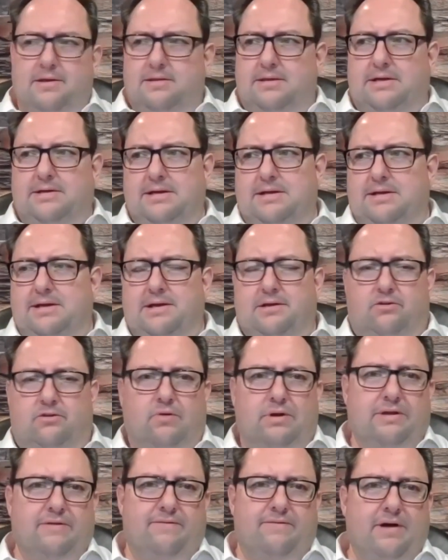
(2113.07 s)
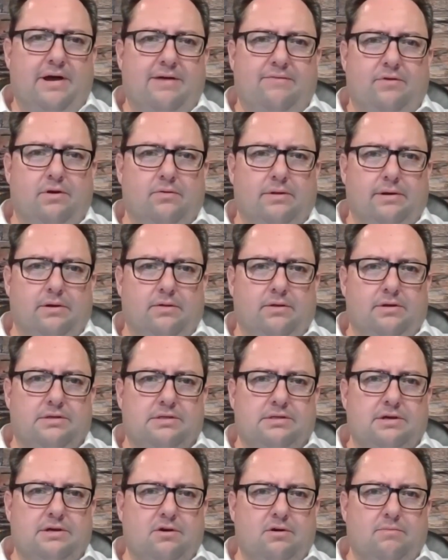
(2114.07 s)
They did hit 25 earlier
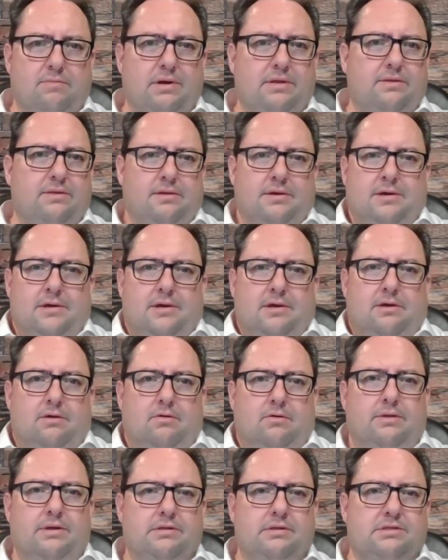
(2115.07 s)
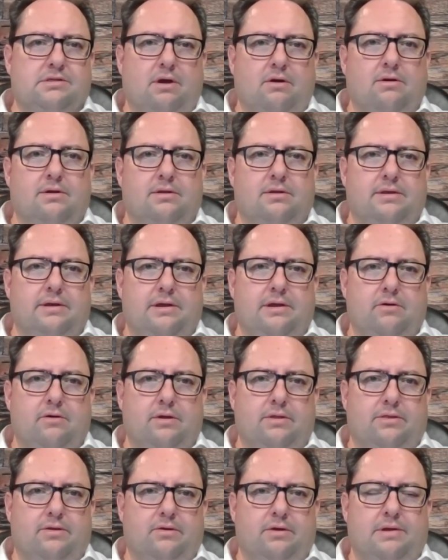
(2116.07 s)
this year, but that started the year
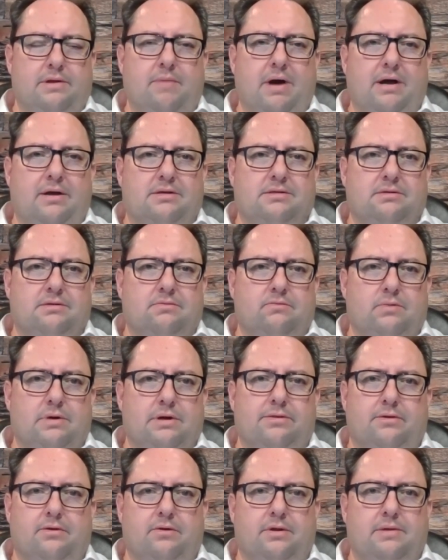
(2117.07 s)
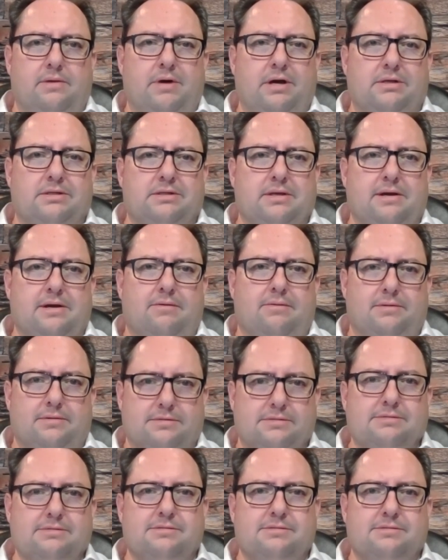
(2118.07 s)
at $30 and we're at $30 now.